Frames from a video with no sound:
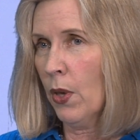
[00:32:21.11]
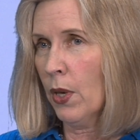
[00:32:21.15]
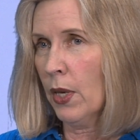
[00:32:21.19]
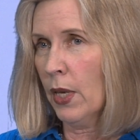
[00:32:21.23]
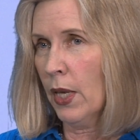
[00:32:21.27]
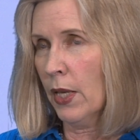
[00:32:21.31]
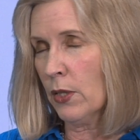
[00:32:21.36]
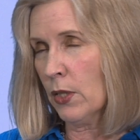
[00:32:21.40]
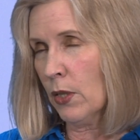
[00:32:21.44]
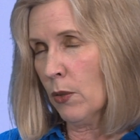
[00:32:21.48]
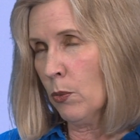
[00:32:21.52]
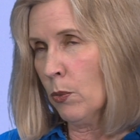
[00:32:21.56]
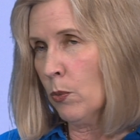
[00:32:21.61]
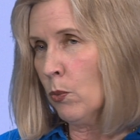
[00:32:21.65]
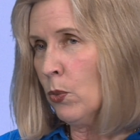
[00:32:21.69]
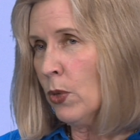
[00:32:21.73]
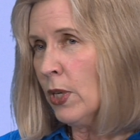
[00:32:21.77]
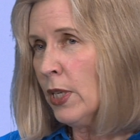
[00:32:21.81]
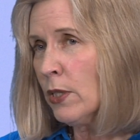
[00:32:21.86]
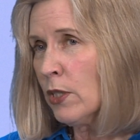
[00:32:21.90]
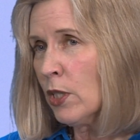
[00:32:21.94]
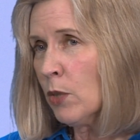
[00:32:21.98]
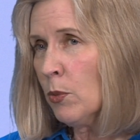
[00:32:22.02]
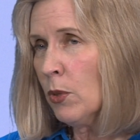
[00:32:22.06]
It's a
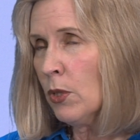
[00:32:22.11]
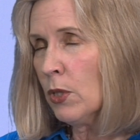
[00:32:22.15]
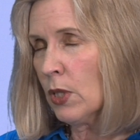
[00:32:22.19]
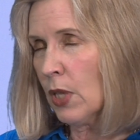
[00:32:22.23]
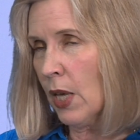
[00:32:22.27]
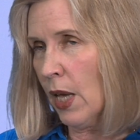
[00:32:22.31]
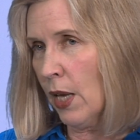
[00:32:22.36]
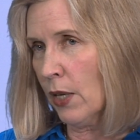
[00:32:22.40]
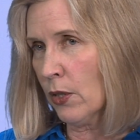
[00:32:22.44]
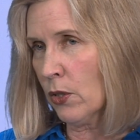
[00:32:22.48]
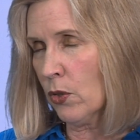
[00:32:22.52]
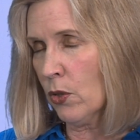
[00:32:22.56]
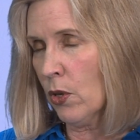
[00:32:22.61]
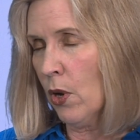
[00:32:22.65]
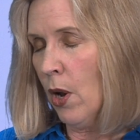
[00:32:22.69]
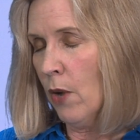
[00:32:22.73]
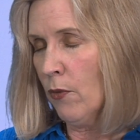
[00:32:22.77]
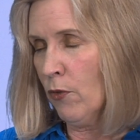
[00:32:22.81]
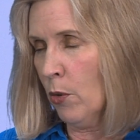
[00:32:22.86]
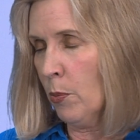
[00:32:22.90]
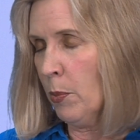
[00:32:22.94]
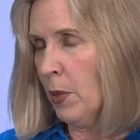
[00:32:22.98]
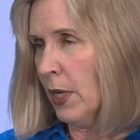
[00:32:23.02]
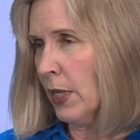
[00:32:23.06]
reasonable test
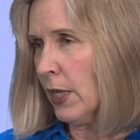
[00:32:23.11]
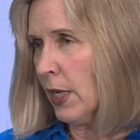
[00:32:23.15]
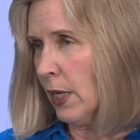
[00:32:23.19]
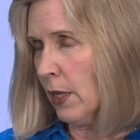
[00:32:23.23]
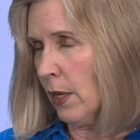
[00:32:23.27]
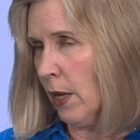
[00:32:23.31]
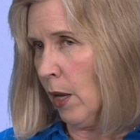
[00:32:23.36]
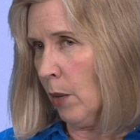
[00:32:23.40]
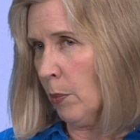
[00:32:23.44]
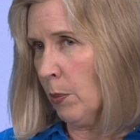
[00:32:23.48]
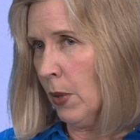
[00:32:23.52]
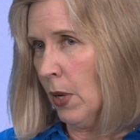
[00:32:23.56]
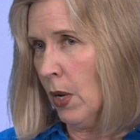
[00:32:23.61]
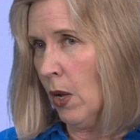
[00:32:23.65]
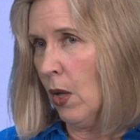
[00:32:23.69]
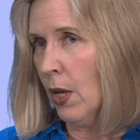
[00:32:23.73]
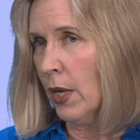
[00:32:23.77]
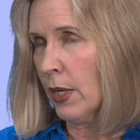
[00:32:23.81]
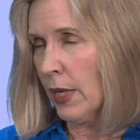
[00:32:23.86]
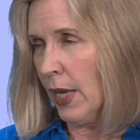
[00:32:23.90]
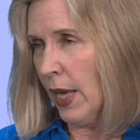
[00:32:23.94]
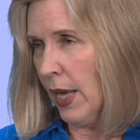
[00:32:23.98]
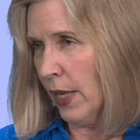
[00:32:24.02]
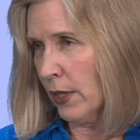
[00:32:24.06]
for picking up
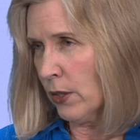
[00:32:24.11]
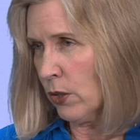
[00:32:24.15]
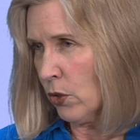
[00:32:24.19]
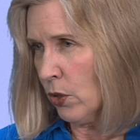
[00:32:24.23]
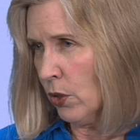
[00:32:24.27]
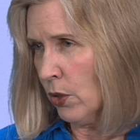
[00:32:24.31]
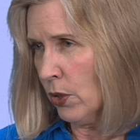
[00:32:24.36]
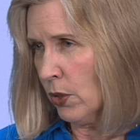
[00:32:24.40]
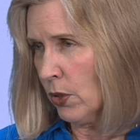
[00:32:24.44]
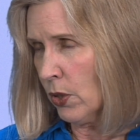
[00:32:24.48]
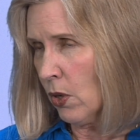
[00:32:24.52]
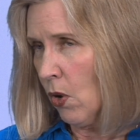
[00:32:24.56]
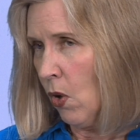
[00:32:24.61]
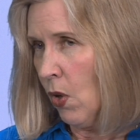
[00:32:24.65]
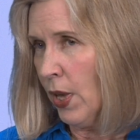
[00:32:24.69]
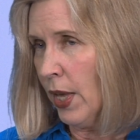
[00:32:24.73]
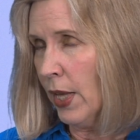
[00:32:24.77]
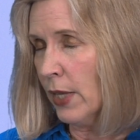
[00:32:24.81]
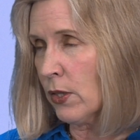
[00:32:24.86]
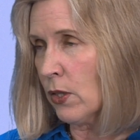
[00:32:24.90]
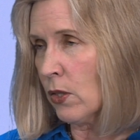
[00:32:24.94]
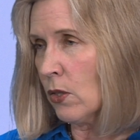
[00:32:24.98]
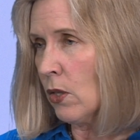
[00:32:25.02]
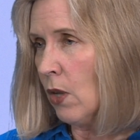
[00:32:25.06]
cancers.
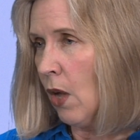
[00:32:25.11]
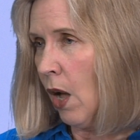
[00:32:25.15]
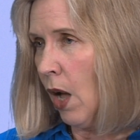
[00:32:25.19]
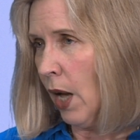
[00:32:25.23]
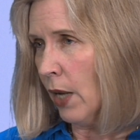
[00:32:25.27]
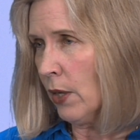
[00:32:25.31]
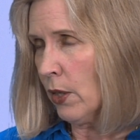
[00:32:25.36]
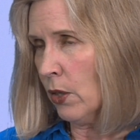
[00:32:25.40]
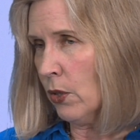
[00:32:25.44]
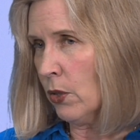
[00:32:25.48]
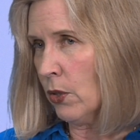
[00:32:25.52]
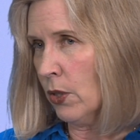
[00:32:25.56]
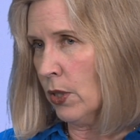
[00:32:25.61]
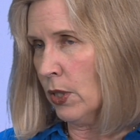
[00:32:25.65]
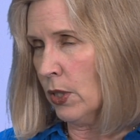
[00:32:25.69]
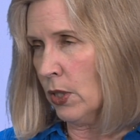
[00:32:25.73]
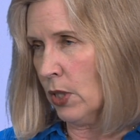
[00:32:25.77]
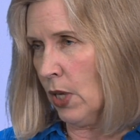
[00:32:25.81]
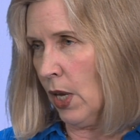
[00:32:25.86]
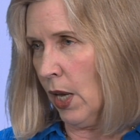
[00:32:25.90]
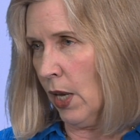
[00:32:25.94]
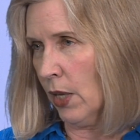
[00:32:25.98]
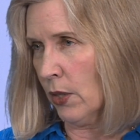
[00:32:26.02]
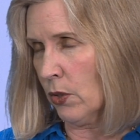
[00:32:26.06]
It's not a good
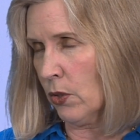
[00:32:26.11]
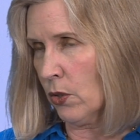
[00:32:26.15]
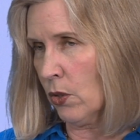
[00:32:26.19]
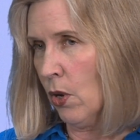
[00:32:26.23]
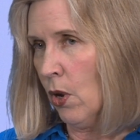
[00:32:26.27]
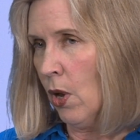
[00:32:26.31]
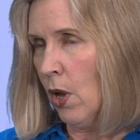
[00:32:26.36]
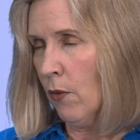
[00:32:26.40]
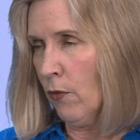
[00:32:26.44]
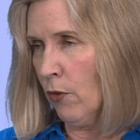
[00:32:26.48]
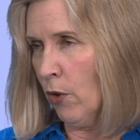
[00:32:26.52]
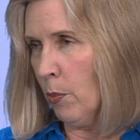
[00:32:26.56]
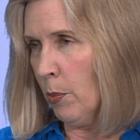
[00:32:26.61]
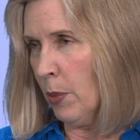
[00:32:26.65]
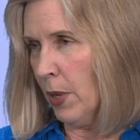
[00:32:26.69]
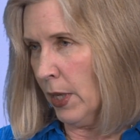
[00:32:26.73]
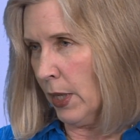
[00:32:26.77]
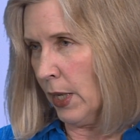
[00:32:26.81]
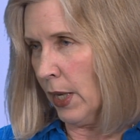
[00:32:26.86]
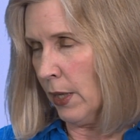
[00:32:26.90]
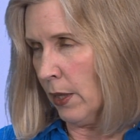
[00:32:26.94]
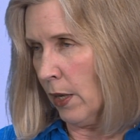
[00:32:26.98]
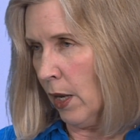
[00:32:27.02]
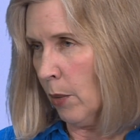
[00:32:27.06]
test for
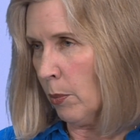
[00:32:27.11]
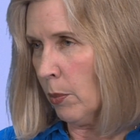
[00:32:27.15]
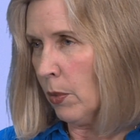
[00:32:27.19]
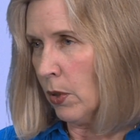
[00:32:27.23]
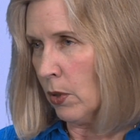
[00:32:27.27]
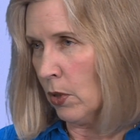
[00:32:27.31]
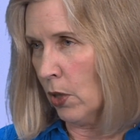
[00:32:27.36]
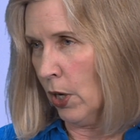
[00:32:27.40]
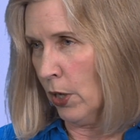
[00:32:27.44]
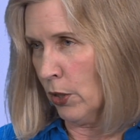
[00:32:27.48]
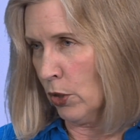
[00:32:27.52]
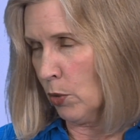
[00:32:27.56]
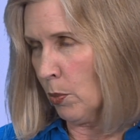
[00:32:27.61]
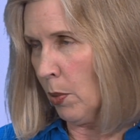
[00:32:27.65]
picking up large